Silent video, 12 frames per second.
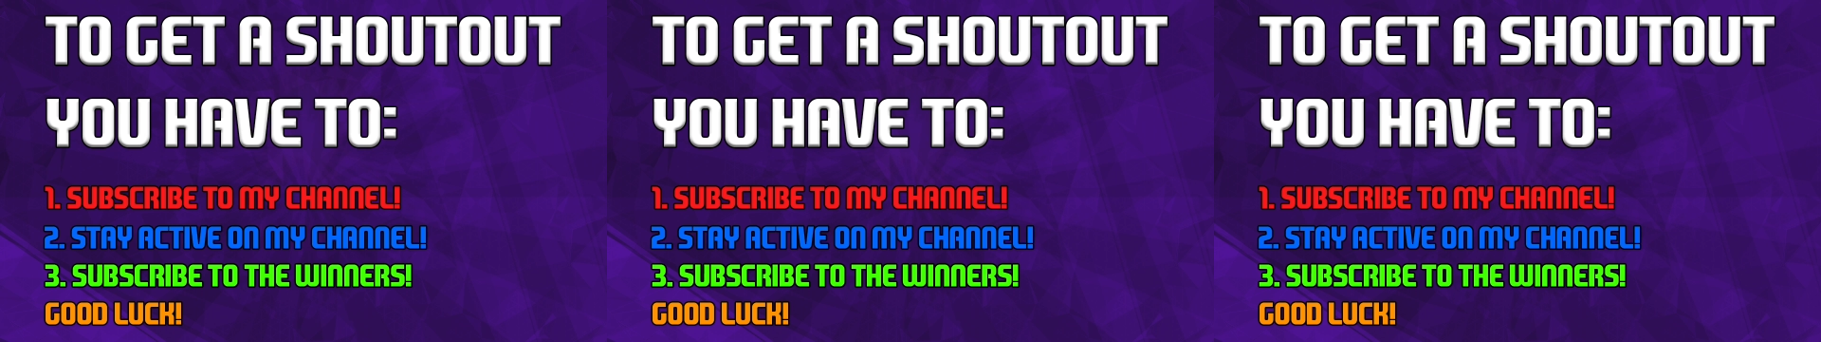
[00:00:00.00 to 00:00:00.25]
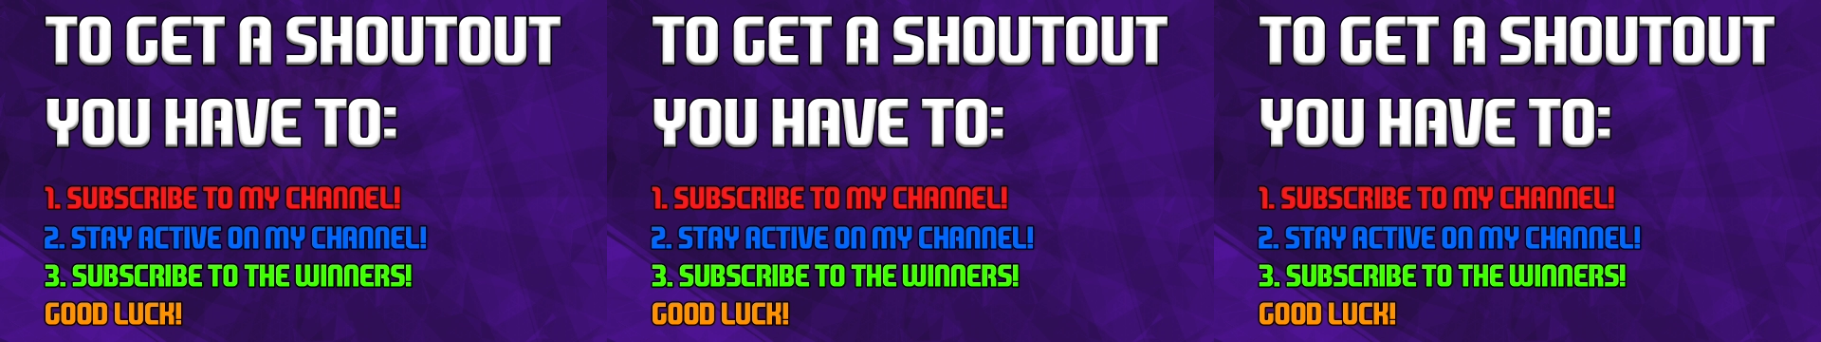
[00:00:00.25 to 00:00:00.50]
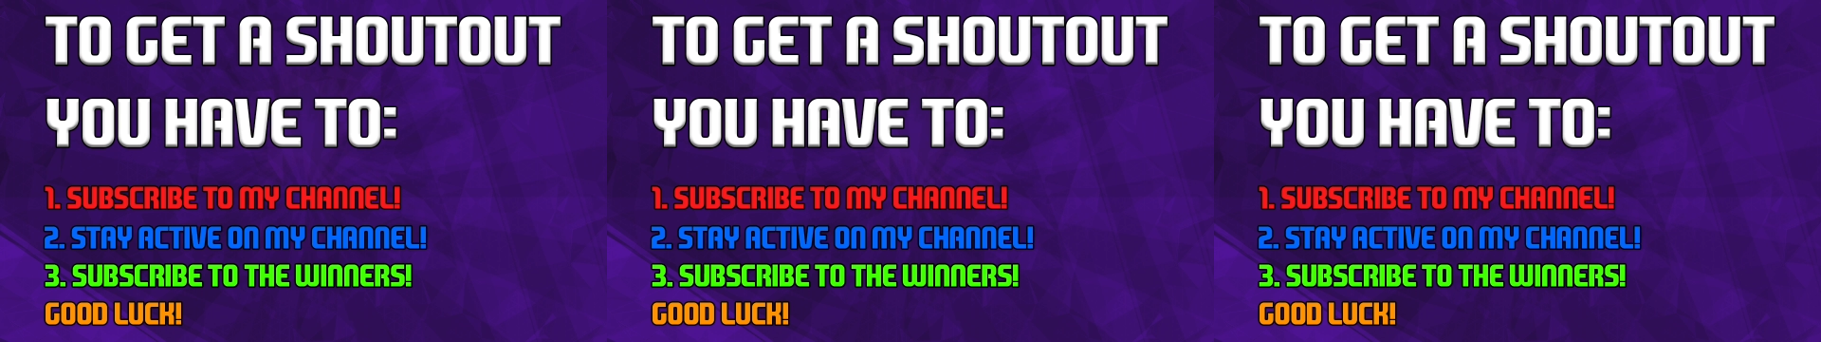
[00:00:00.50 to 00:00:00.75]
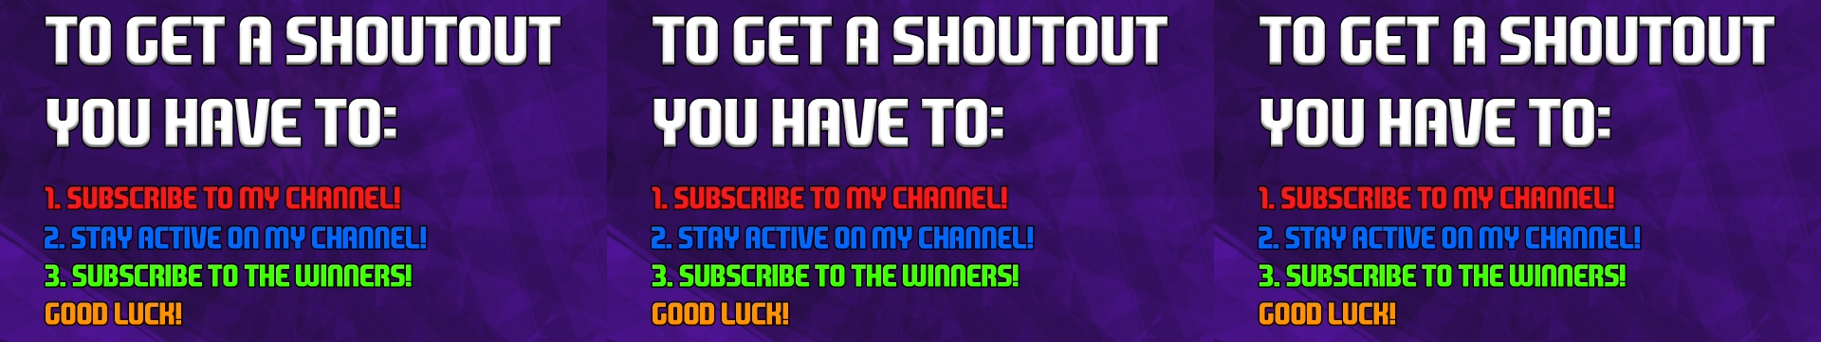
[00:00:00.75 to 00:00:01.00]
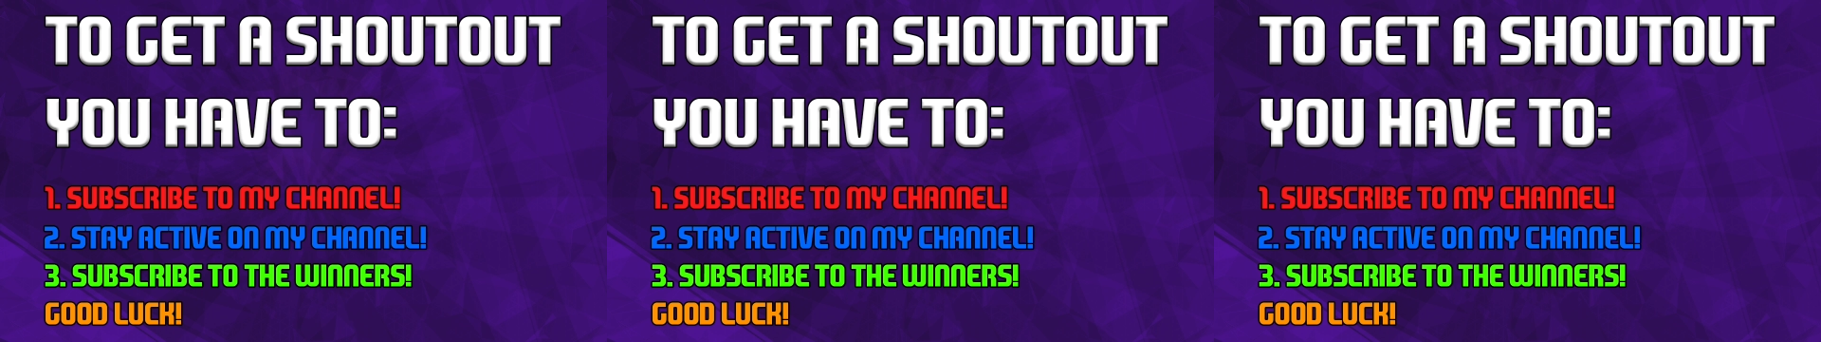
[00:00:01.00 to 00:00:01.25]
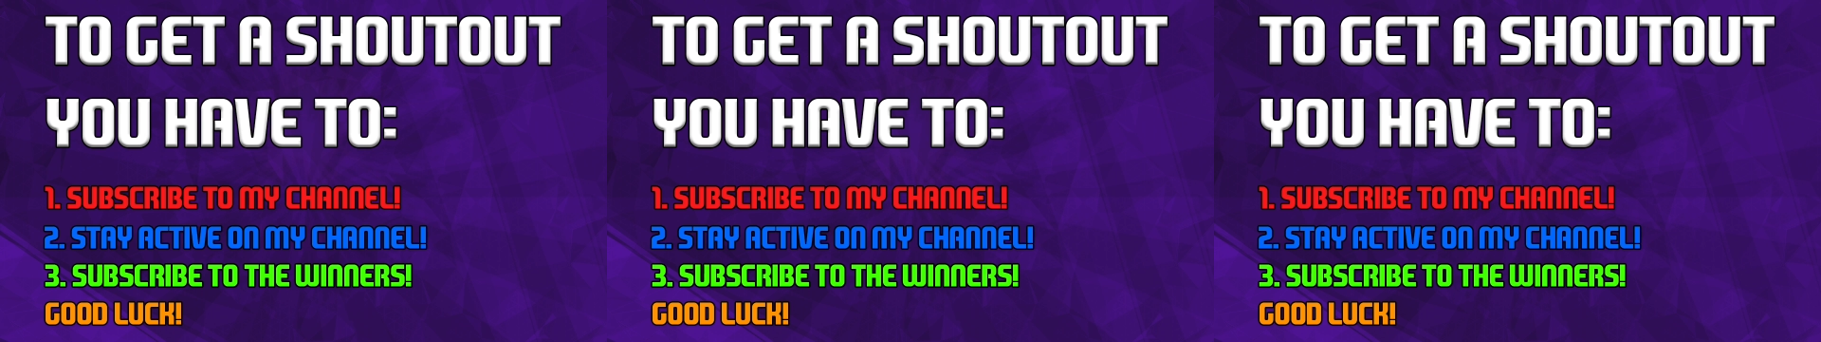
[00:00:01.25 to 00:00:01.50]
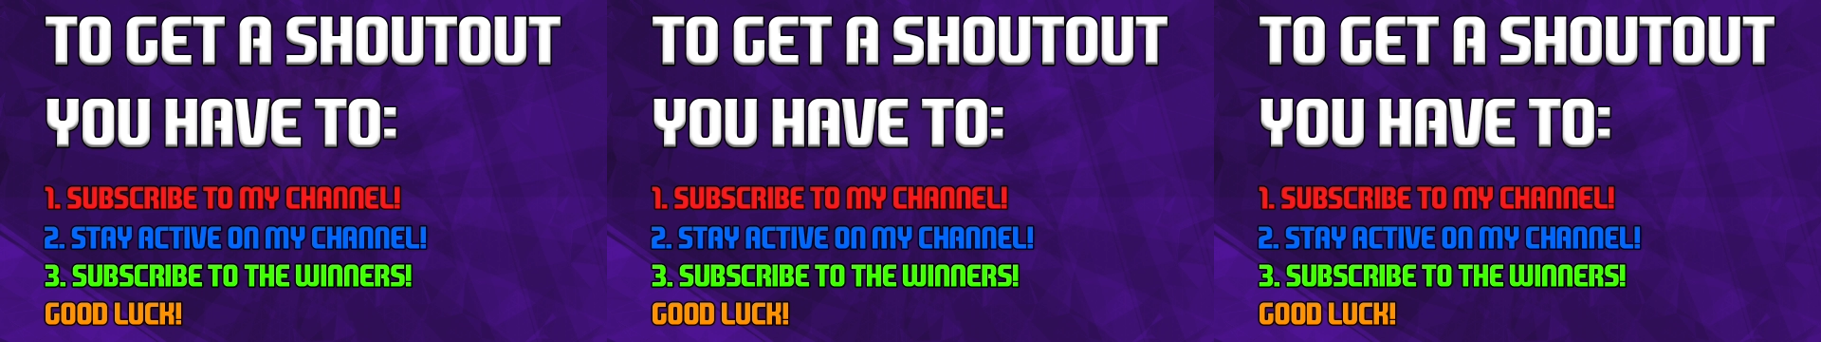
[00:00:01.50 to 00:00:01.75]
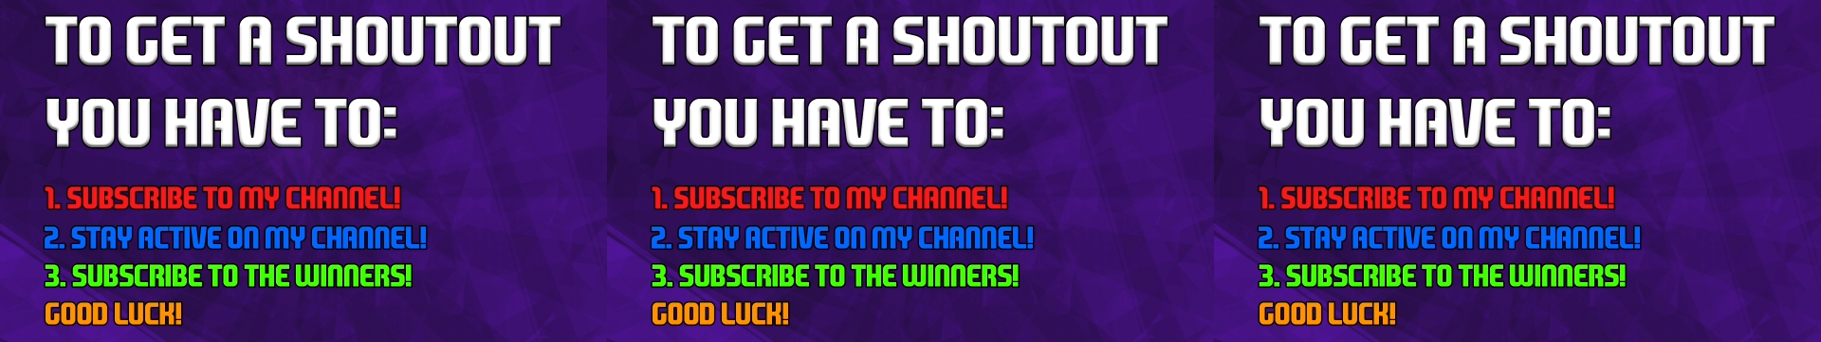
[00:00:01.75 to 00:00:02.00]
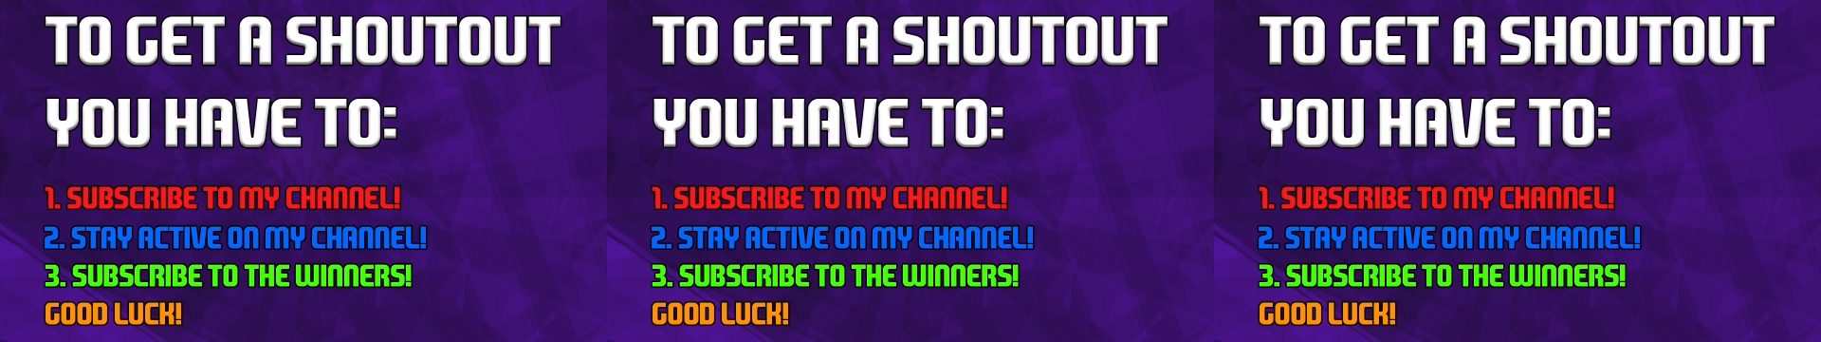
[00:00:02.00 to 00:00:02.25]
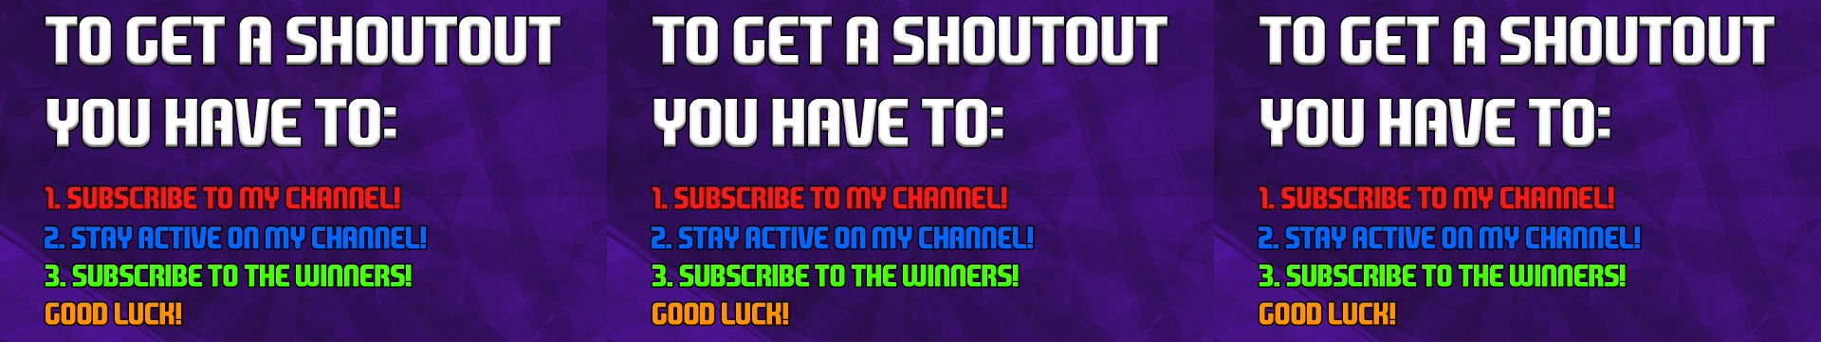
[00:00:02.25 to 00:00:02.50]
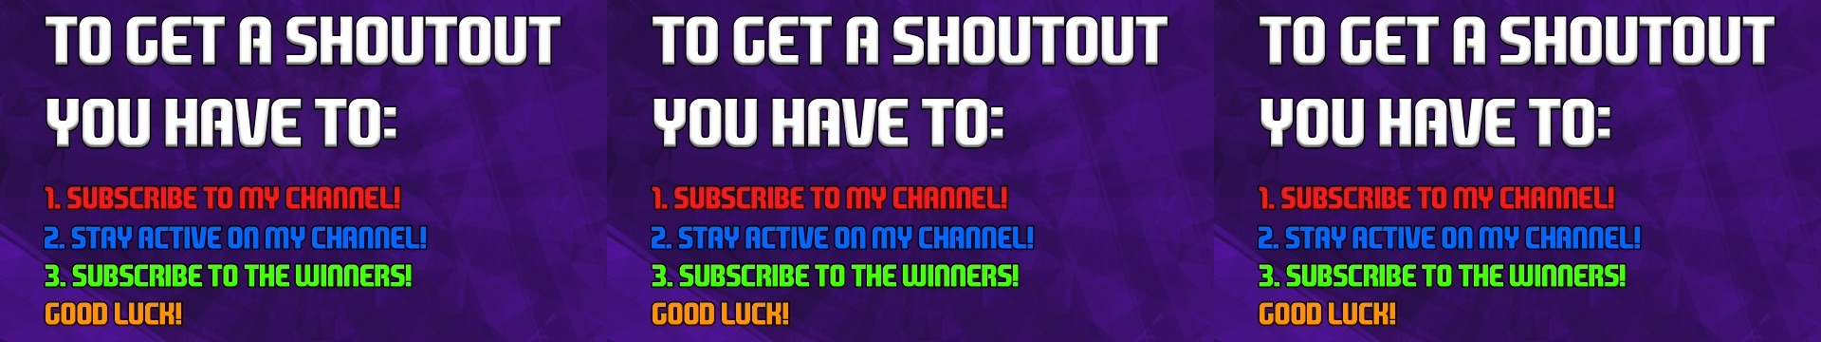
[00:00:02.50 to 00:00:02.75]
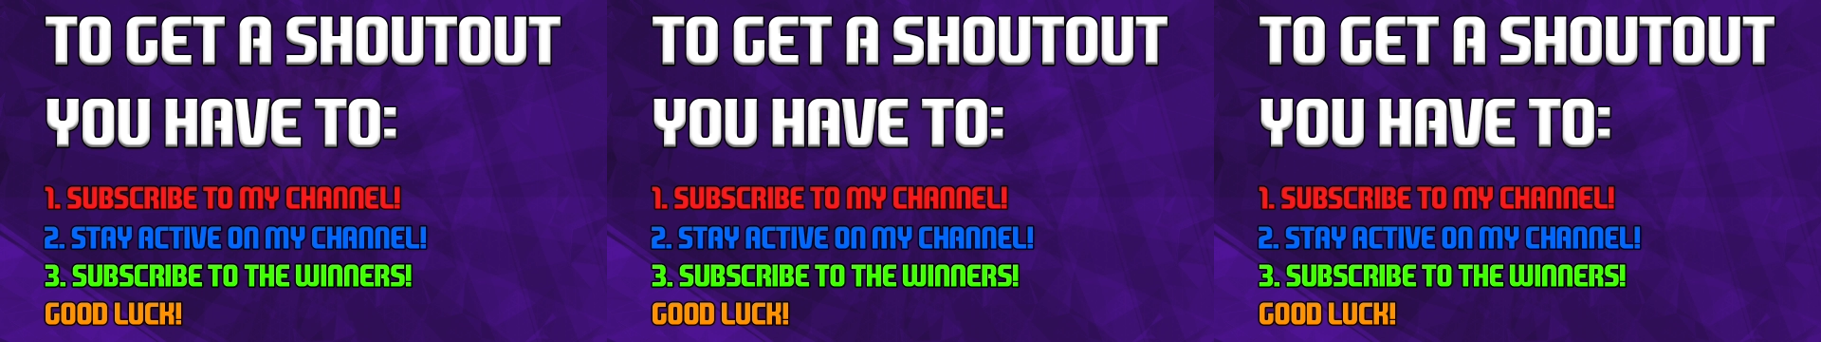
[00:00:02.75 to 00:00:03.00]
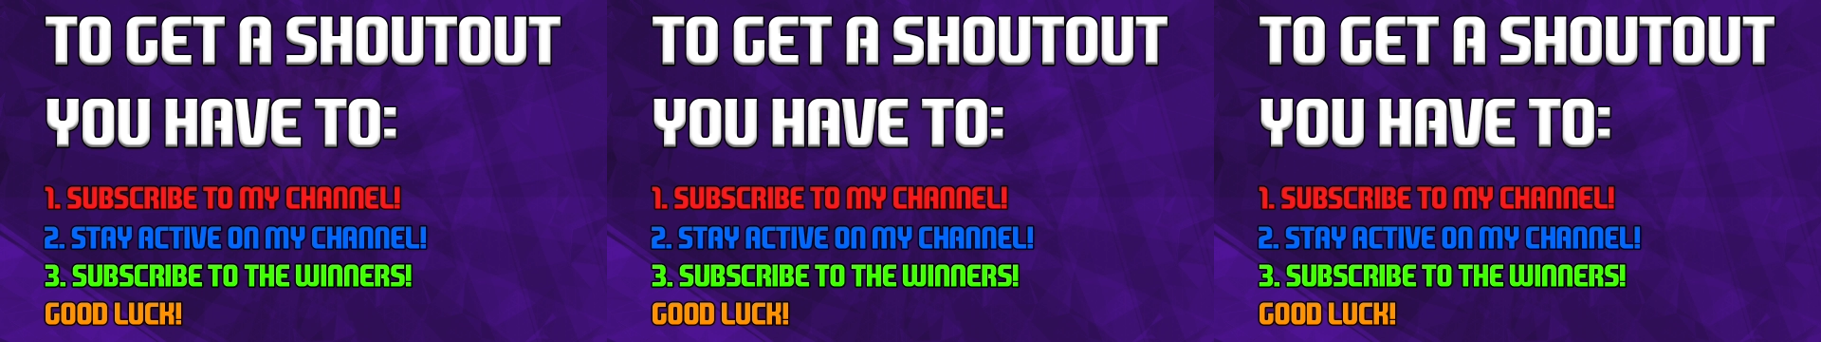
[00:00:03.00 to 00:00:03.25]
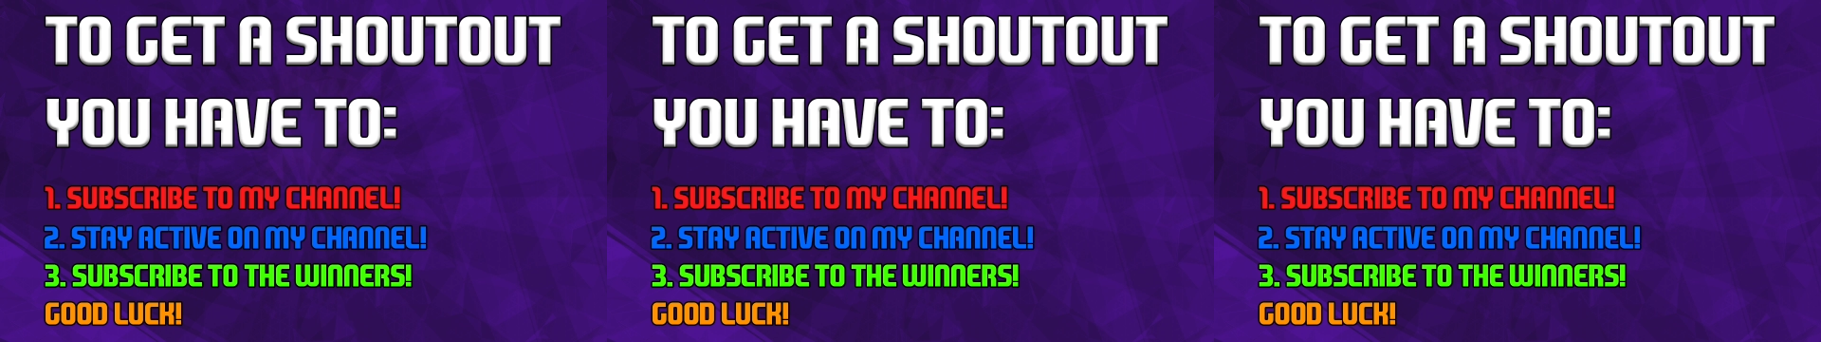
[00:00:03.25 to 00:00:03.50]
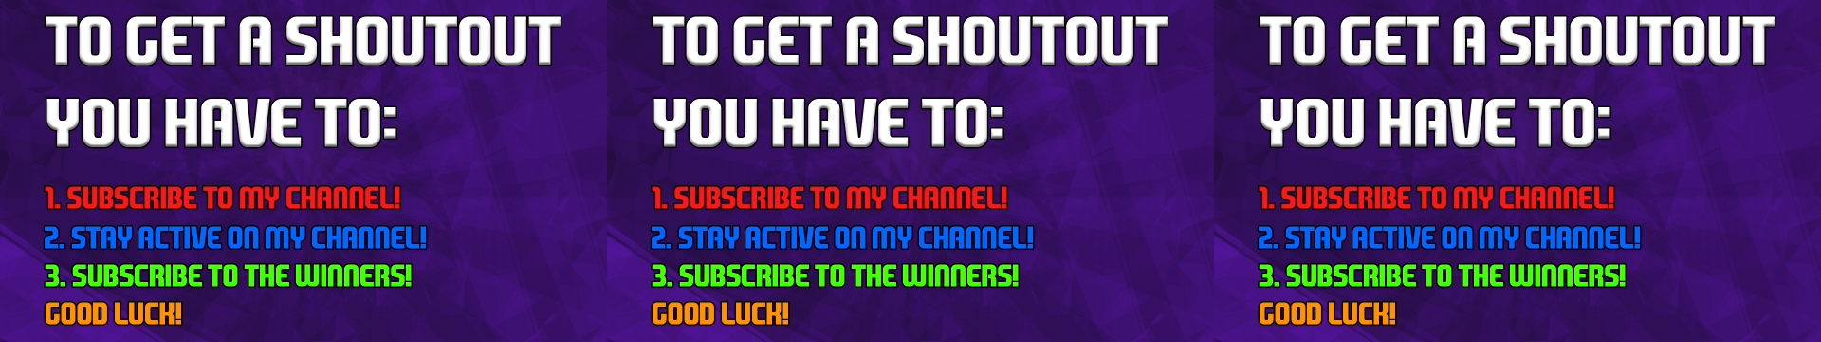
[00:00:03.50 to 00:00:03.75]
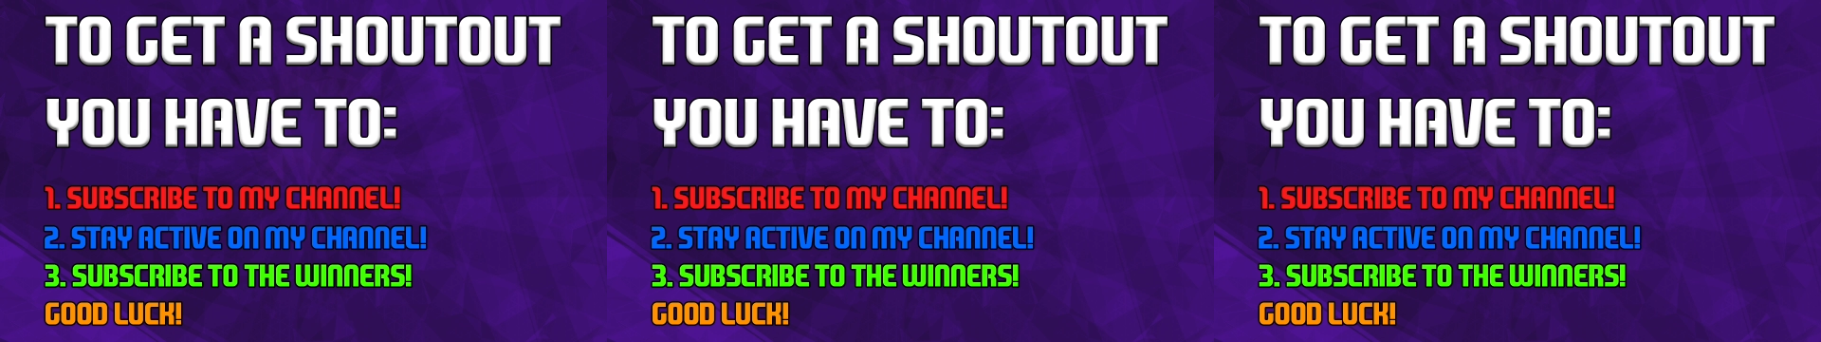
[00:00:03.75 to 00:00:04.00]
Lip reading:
No face is visible, so there are no lips to read.